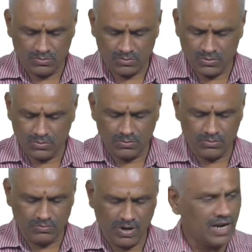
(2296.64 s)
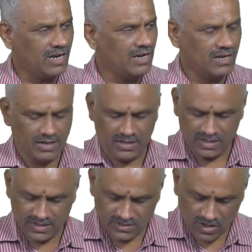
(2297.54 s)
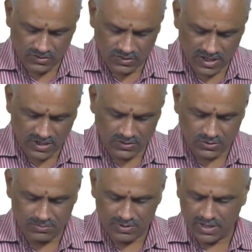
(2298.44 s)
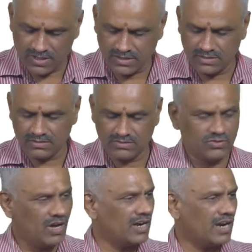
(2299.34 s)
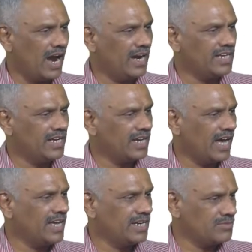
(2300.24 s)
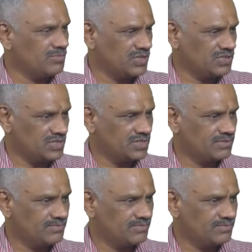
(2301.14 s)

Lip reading: Q1 is also reduced because you are adding at higher temperatures.